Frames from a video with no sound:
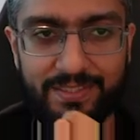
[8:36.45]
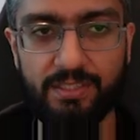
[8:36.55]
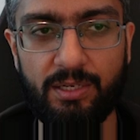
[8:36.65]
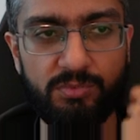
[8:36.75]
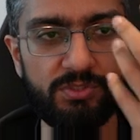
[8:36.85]

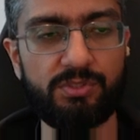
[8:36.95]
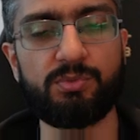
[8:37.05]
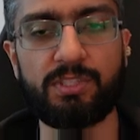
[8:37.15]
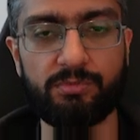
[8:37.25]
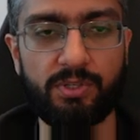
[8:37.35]
I'm just
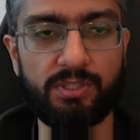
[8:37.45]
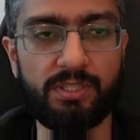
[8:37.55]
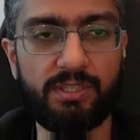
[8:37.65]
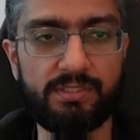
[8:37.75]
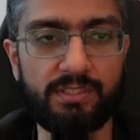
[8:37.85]
using front
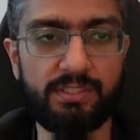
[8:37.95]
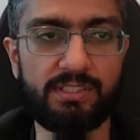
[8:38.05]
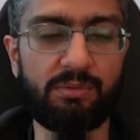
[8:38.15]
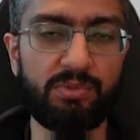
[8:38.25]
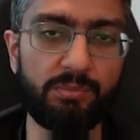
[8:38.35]
end as an
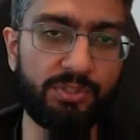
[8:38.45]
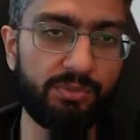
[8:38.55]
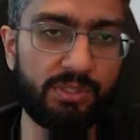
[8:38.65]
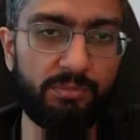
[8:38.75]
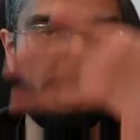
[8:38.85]
example, but you
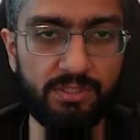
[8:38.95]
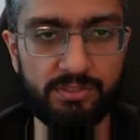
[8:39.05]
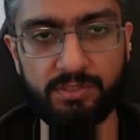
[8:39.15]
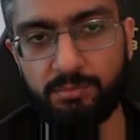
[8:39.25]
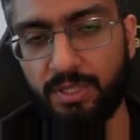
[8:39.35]
can make
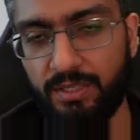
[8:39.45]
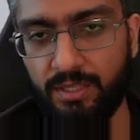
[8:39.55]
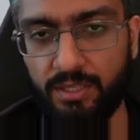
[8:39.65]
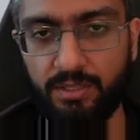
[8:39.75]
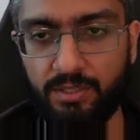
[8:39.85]
custom
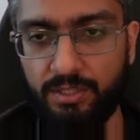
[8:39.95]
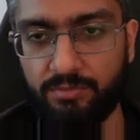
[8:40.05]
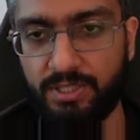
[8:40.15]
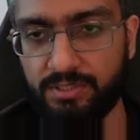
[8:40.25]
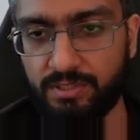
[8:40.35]

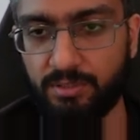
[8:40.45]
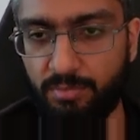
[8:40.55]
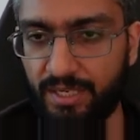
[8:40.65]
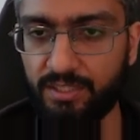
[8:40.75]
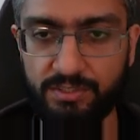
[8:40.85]
events in the
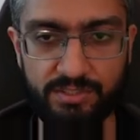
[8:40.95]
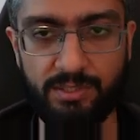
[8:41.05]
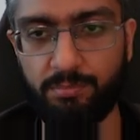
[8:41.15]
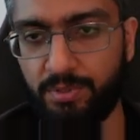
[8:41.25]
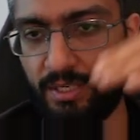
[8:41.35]
backend.
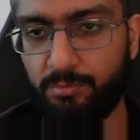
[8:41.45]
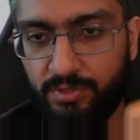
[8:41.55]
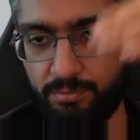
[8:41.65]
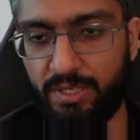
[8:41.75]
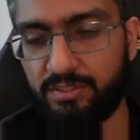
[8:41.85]
Same parameter,
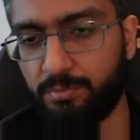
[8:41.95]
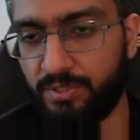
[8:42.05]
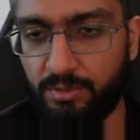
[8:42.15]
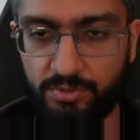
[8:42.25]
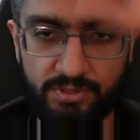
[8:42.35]
pass a
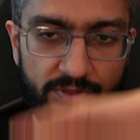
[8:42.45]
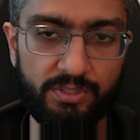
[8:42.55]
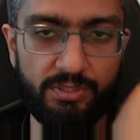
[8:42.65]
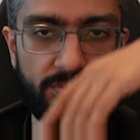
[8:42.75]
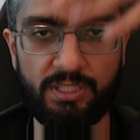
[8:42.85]
parameter,
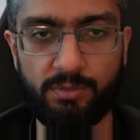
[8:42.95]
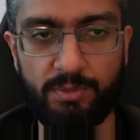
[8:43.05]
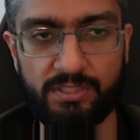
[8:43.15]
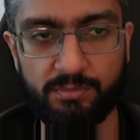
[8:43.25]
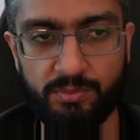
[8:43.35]
return value,
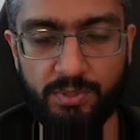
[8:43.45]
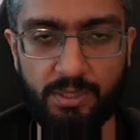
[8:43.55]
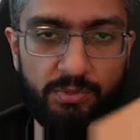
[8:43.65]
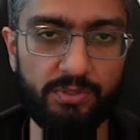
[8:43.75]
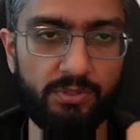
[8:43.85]
pass a
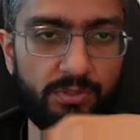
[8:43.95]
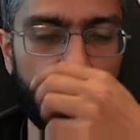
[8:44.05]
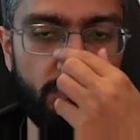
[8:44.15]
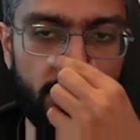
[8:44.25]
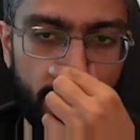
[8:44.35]
parameter,
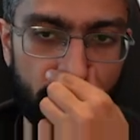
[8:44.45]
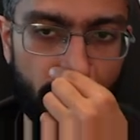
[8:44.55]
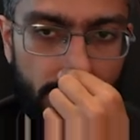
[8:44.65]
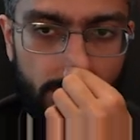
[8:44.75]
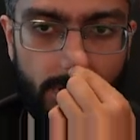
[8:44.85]
return
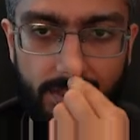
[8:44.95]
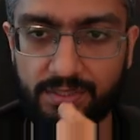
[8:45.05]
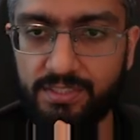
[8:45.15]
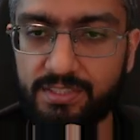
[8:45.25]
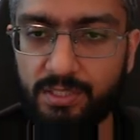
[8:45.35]
value.
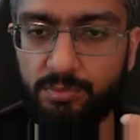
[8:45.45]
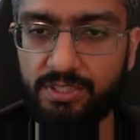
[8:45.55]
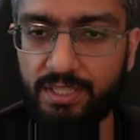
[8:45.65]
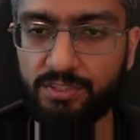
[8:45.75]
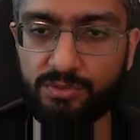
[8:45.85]
These can be
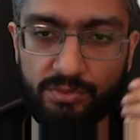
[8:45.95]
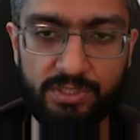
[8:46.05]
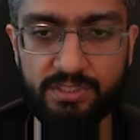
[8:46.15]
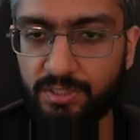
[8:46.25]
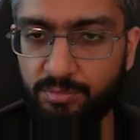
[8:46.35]
text or
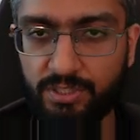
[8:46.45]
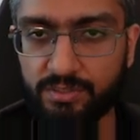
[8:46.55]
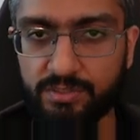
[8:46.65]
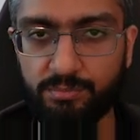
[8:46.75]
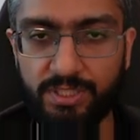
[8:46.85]
these can be
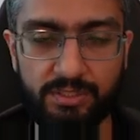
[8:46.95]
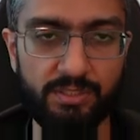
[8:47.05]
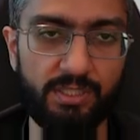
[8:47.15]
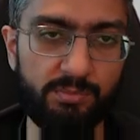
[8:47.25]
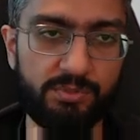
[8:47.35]
custom data
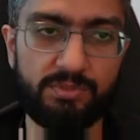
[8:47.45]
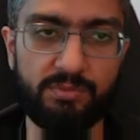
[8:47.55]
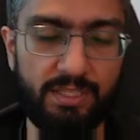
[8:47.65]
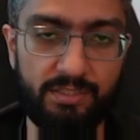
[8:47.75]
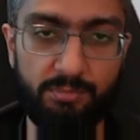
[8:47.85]
types.
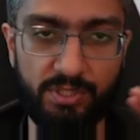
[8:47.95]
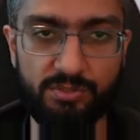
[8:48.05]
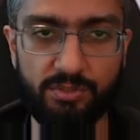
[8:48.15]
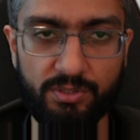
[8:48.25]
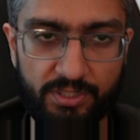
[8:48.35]
That depends
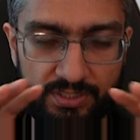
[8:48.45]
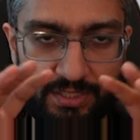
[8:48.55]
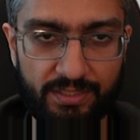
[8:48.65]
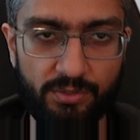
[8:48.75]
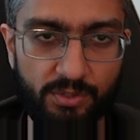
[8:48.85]
on the
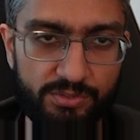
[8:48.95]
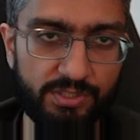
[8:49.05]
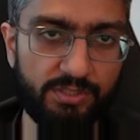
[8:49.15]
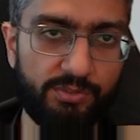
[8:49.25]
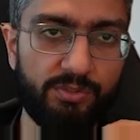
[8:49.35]
exact
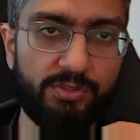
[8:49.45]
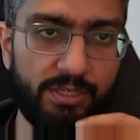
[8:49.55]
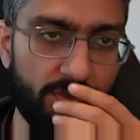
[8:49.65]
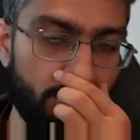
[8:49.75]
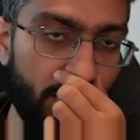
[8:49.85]
logic that you're trying
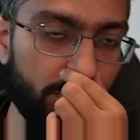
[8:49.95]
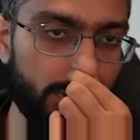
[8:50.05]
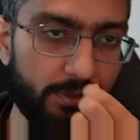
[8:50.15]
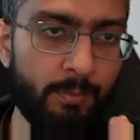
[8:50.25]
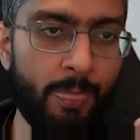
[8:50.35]
to map here.